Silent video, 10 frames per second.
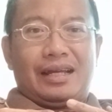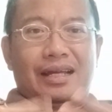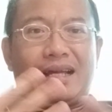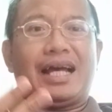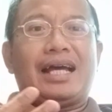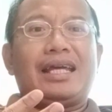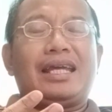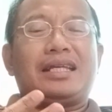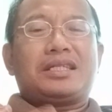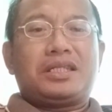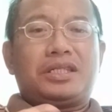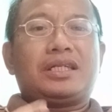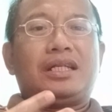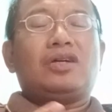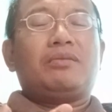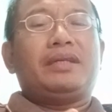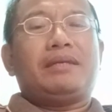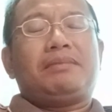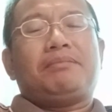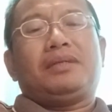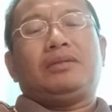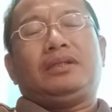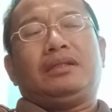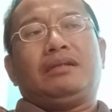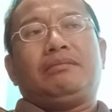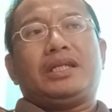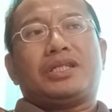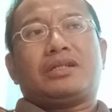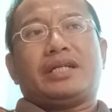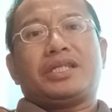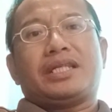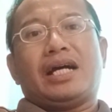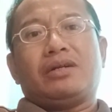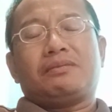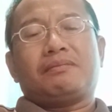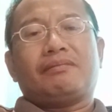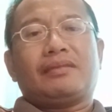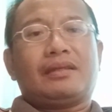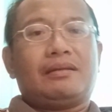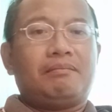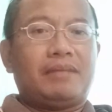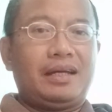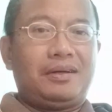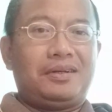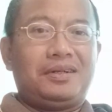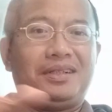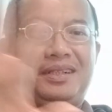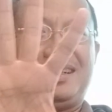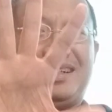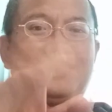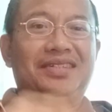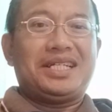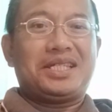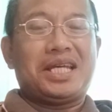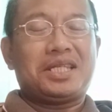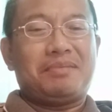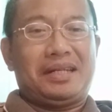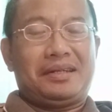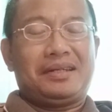I sincerely hope that people will not be stressed out by all of the assessment,